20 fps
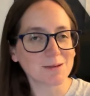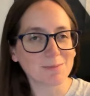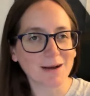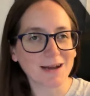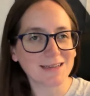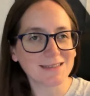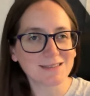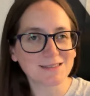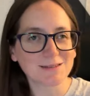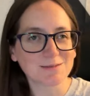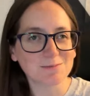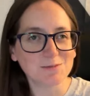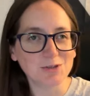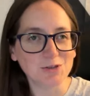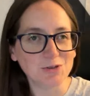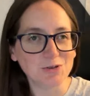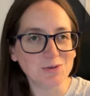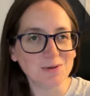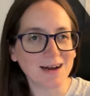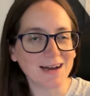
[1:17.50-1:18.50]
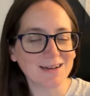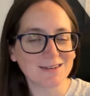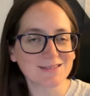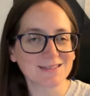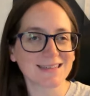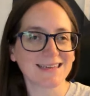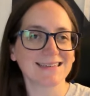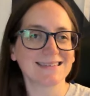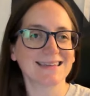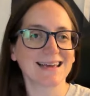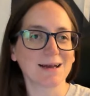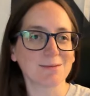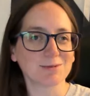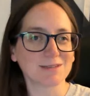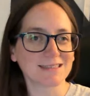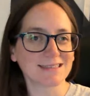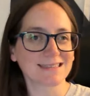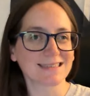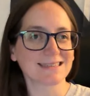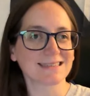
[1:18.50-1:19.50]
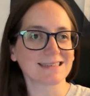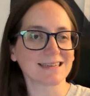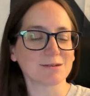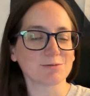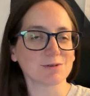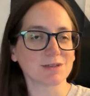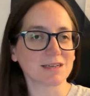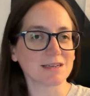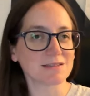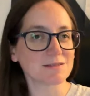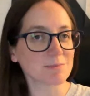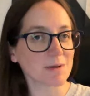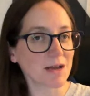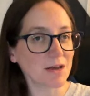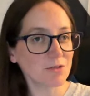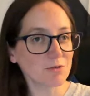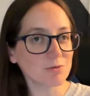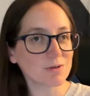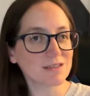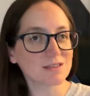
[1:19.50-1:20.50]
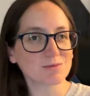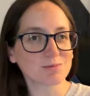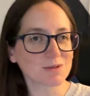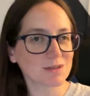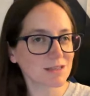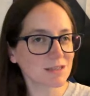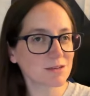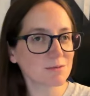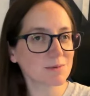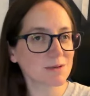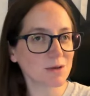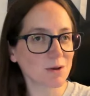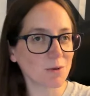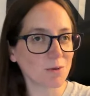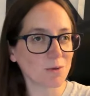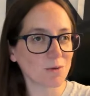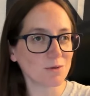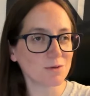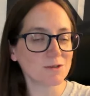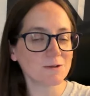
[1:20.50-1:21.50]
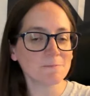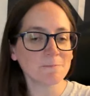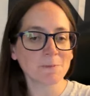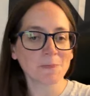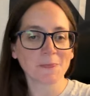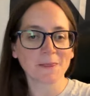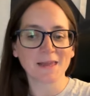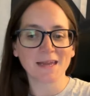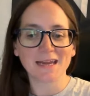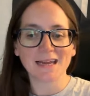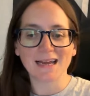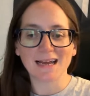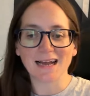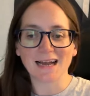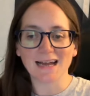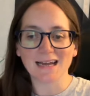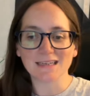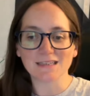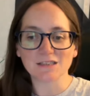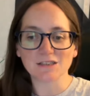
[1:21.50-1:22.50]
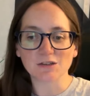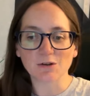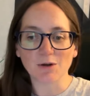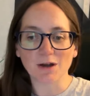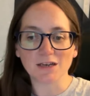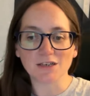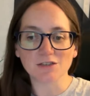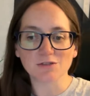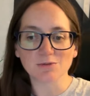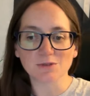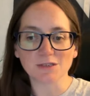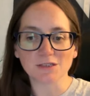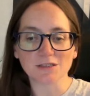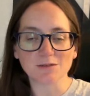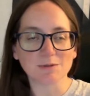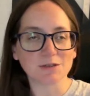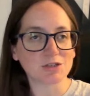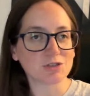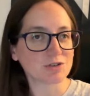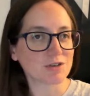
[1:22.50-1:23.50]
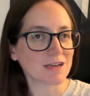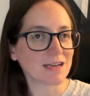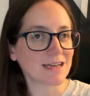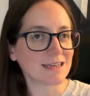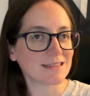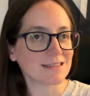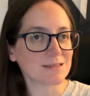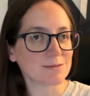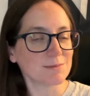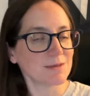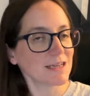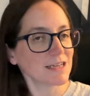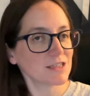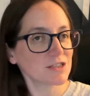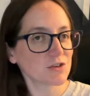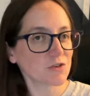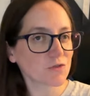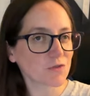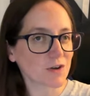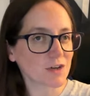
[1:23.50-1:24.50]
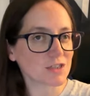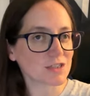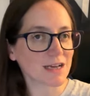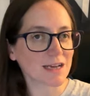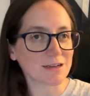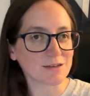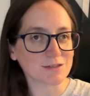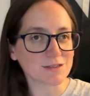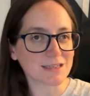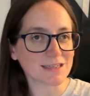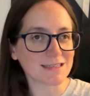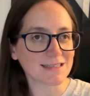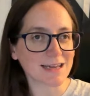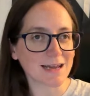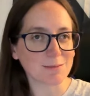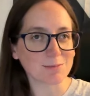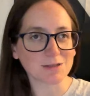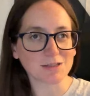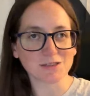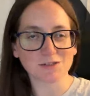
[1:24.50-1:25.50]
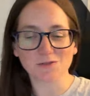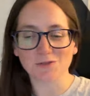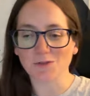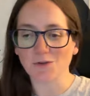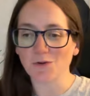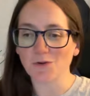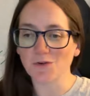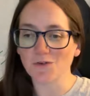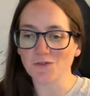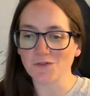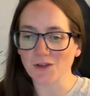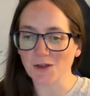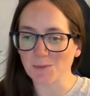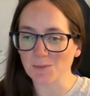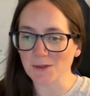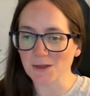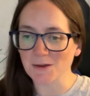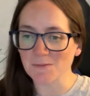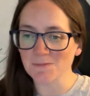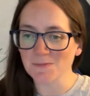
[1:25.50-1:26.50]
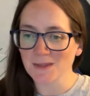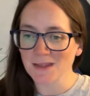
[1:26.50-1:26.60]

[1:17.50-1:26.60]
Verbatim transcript: to buy some new IOSAT tablets because I realized my other ones were a little bit old. Uh, so I just wanted to make sure I had some nice fresh IOSAT tablets for the whole family.